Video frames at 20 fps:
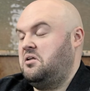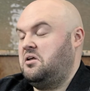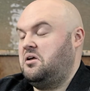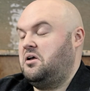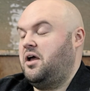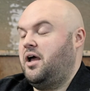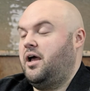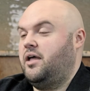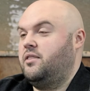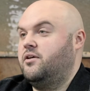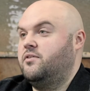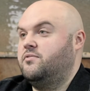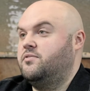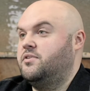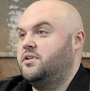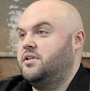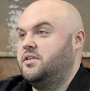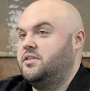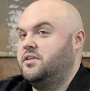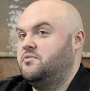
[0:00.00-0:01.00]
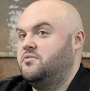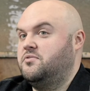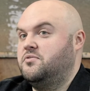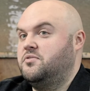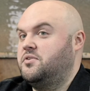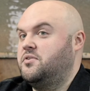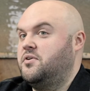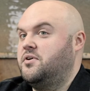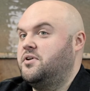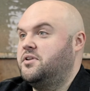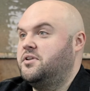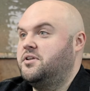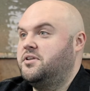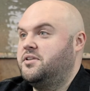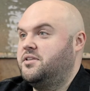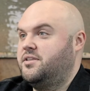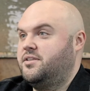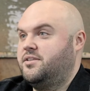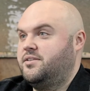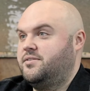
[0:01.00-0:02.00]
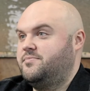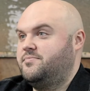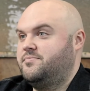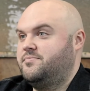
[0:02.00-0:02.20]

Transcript: Uh, I love it. I never regretted it.